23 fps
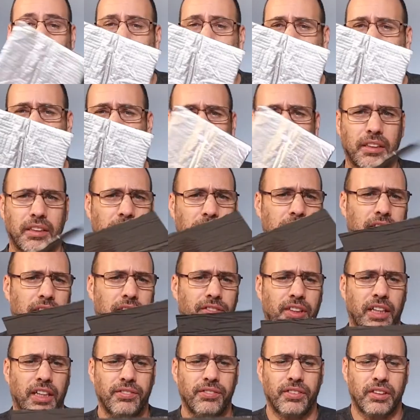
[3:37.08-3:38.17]
Yeah, but it
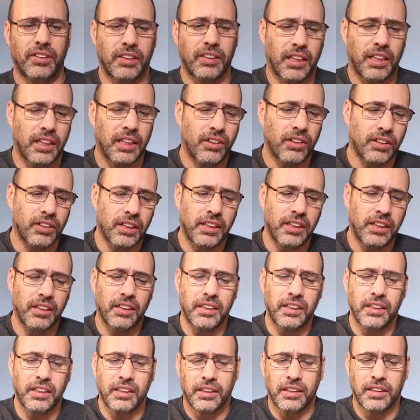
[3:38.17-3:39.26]
arrived. I only
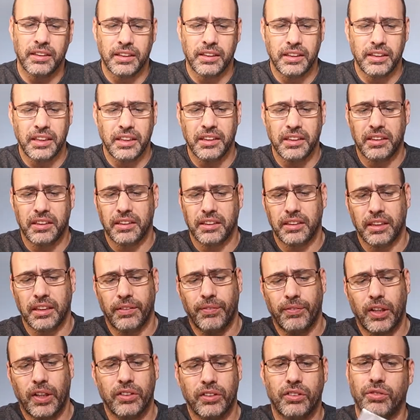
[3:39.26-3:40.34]
need
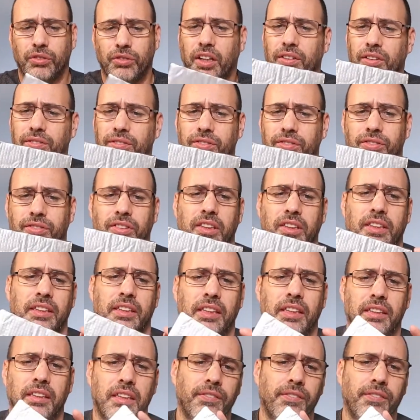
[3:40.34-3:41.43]
about 12
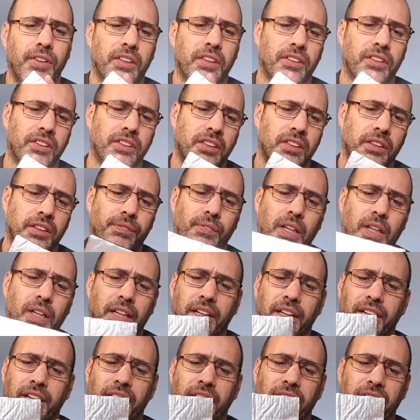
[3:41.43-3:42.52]
centimeters
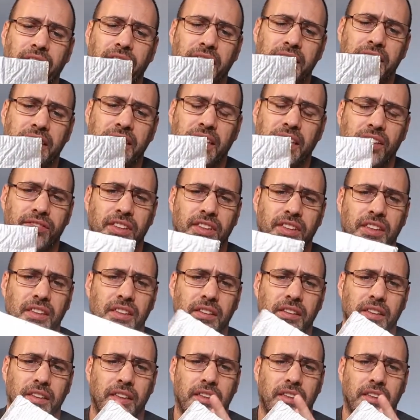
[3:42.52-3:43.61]
by
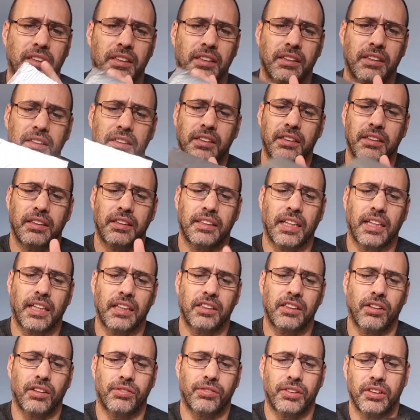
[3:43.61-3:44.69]
7. It's the
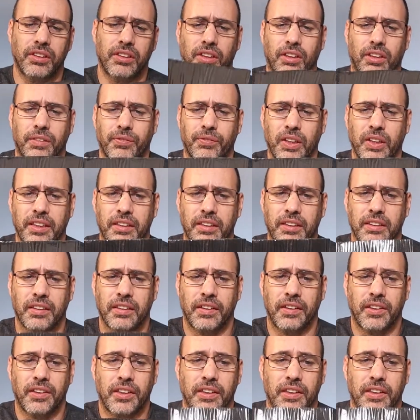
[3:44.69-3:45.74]
size of the hot plate.